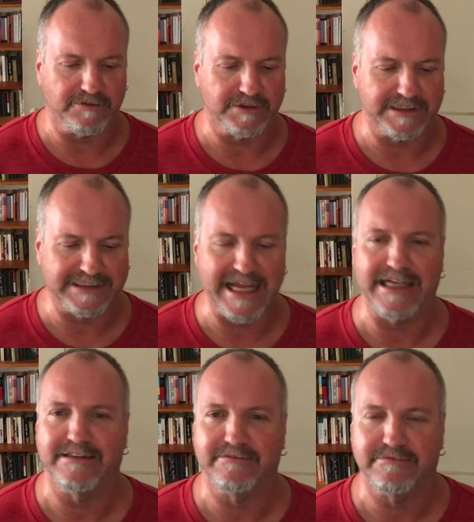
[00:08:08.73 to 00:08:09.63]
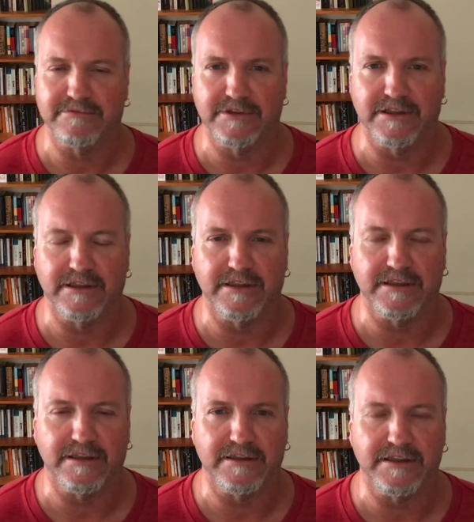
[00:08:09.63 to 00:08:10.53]
state and
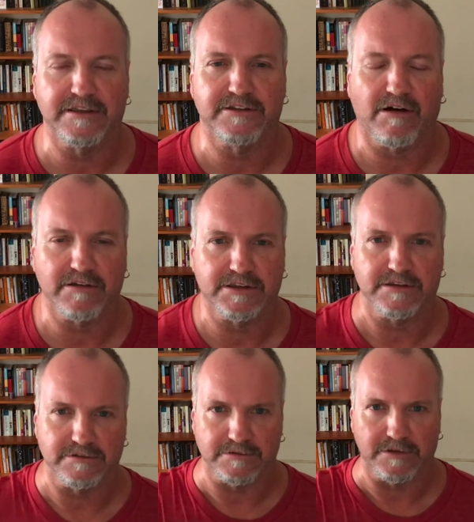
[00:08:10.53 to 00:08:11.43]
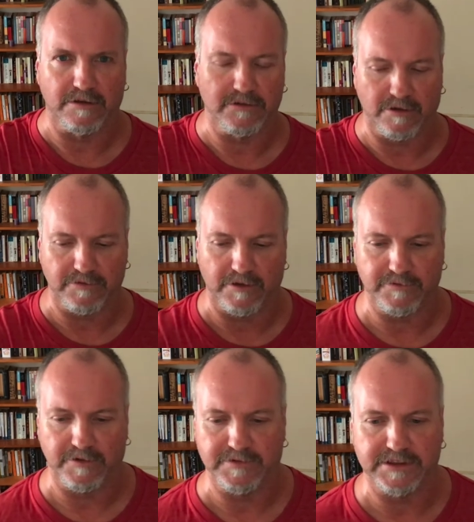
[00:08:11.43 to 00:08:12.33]
the exaltation
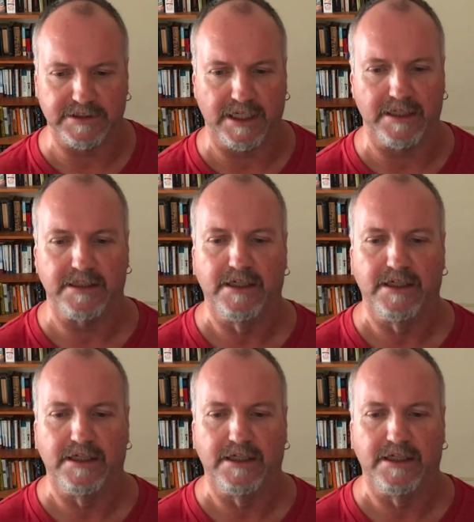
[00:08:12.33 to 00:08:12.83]
of the state.